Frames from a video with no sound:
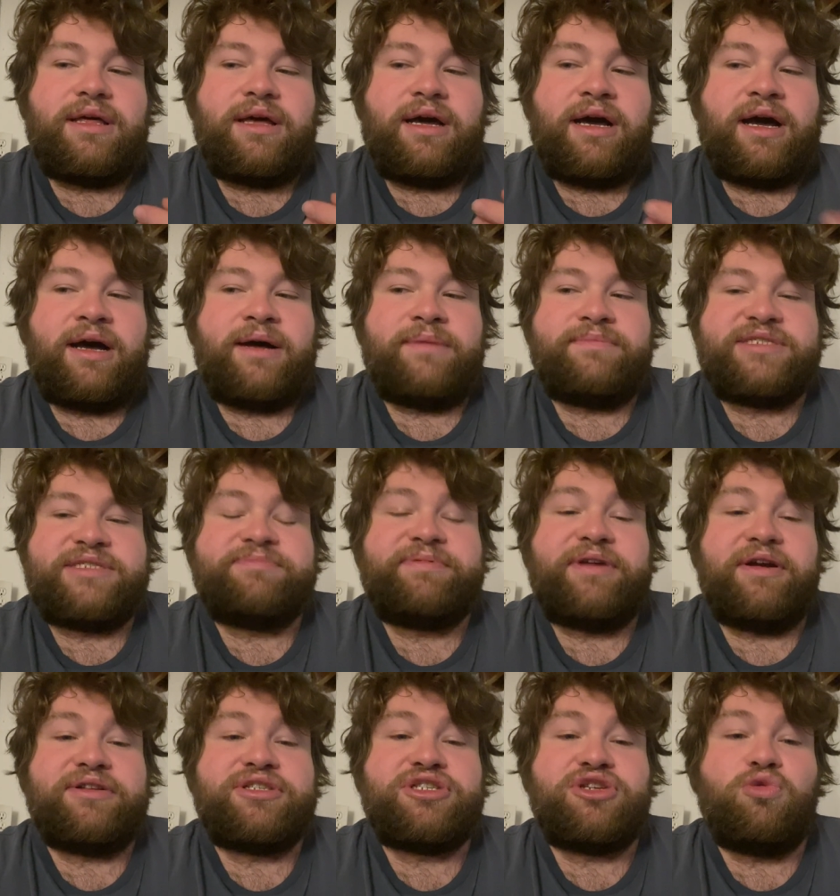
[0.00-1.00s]
um,
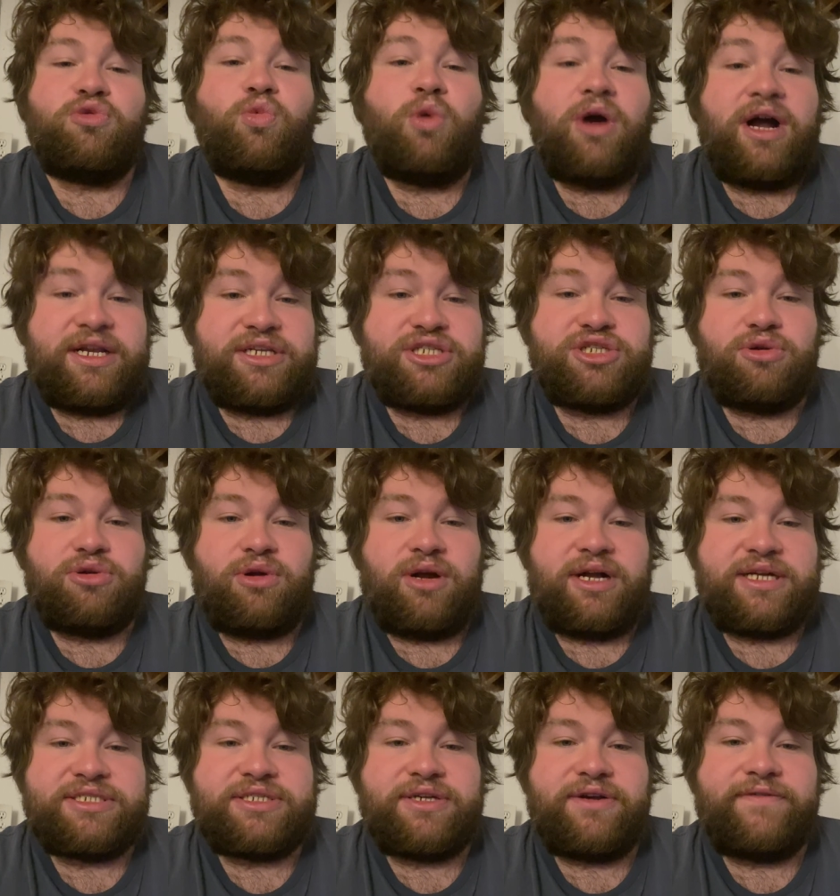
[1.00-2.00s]
spirits who want to
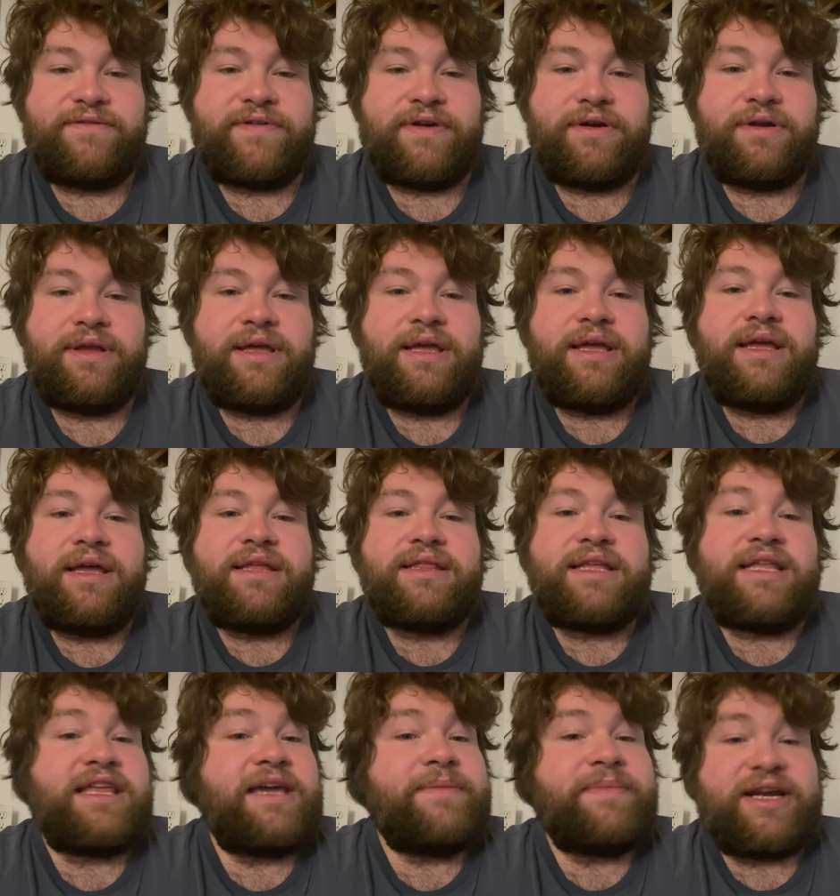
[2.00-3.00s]
cross over,
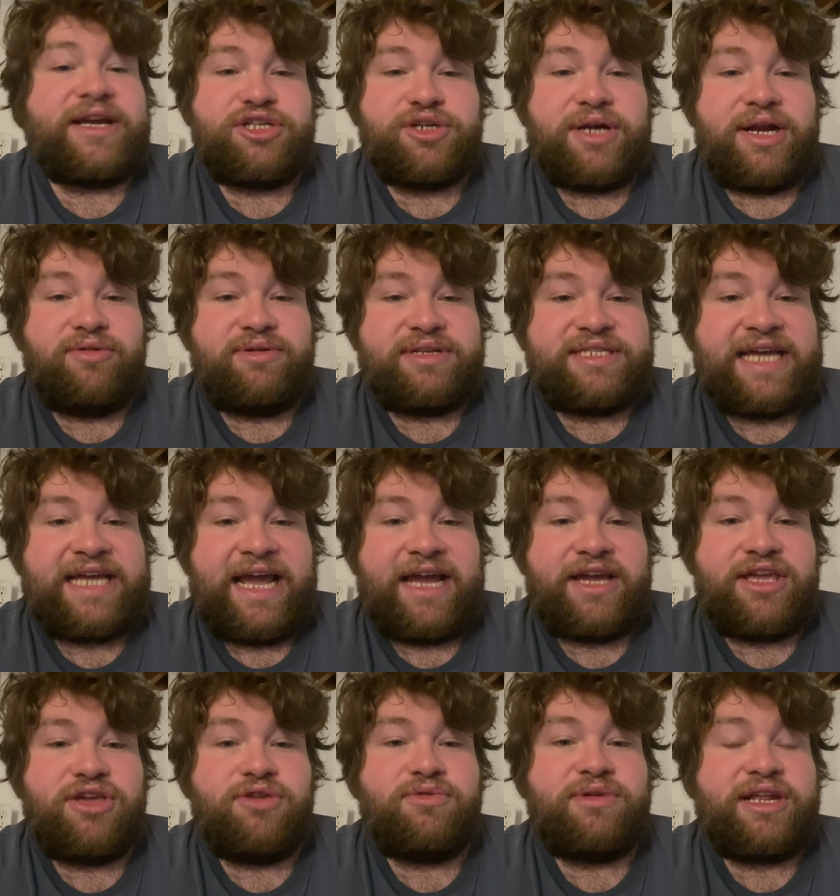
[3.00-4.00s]
then they might try to
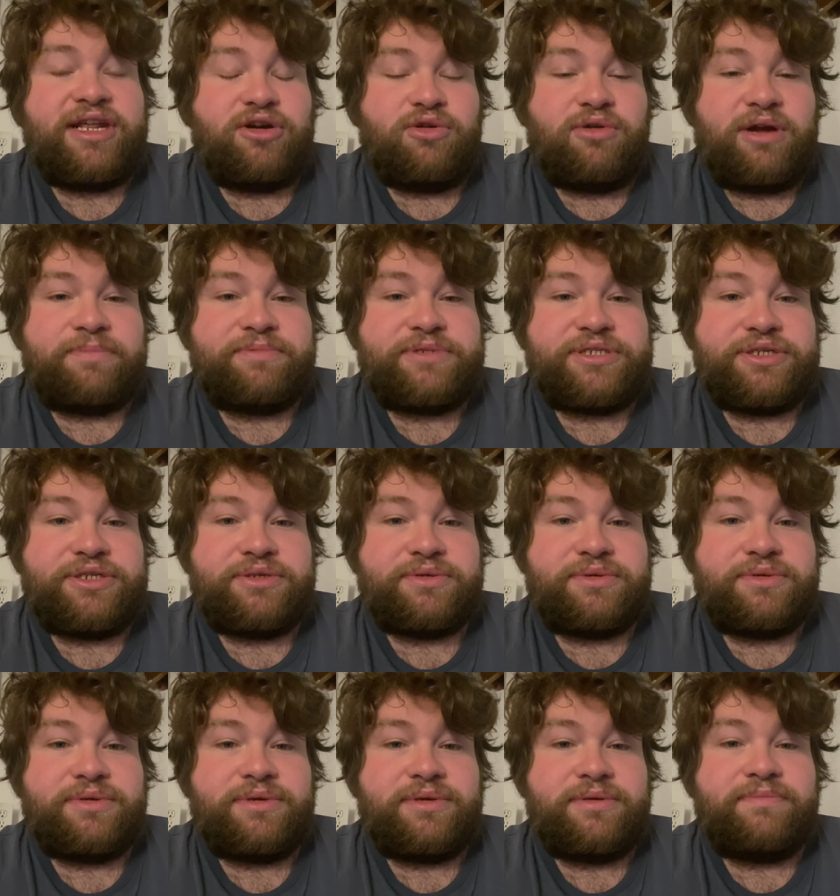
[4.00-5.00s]
attack you and interrupt
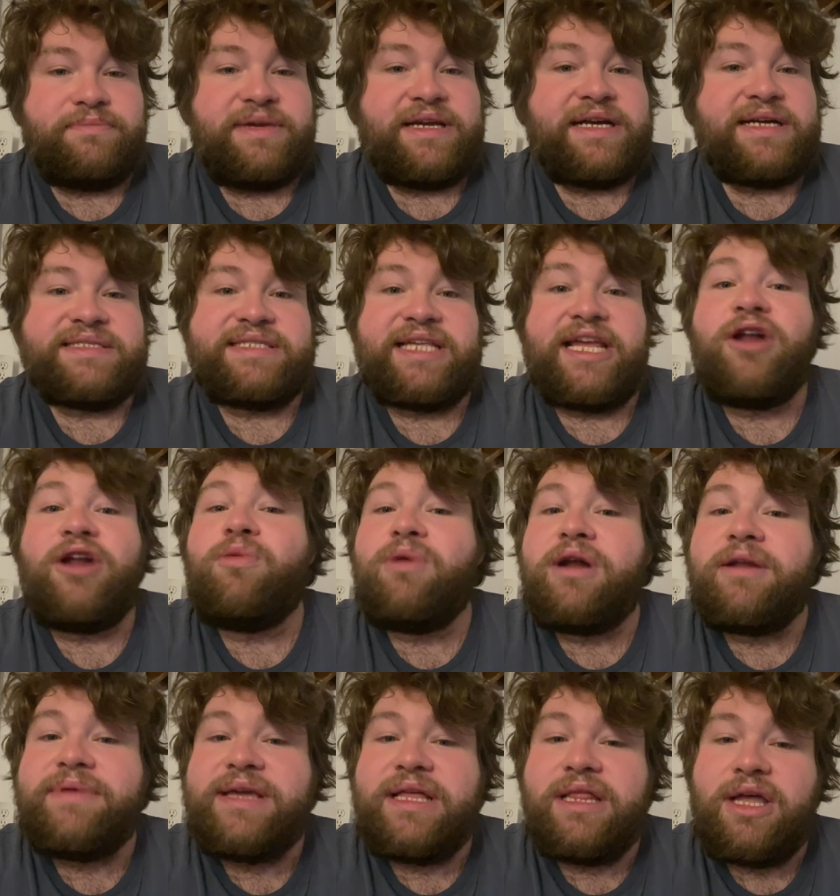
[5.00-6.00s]
you because they don't
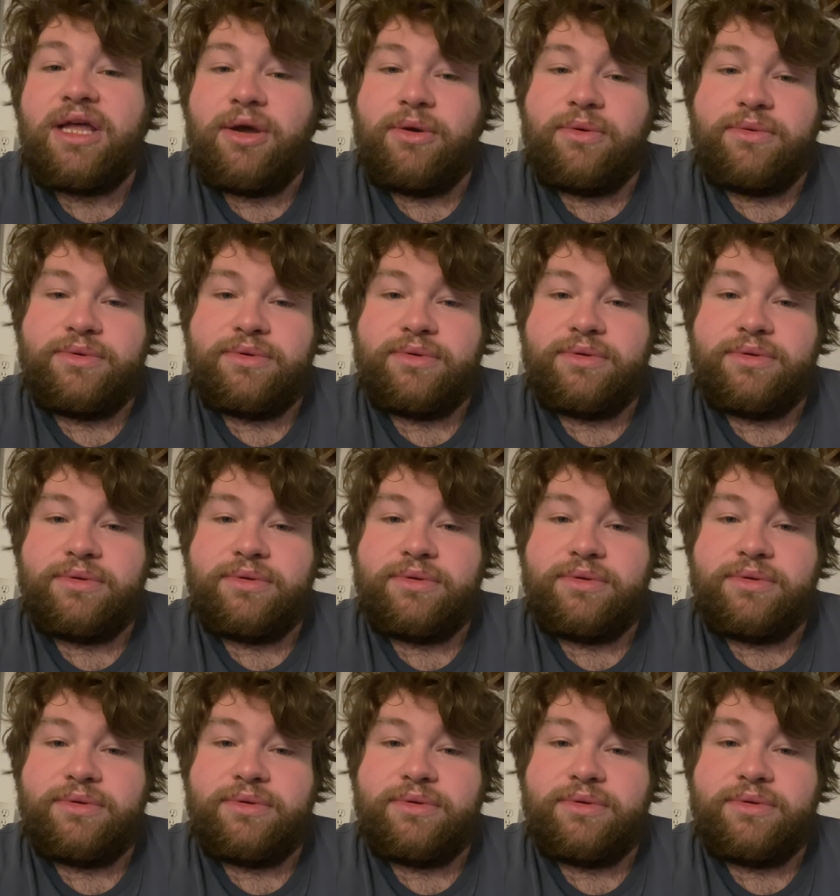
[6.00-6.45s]
want to be alone.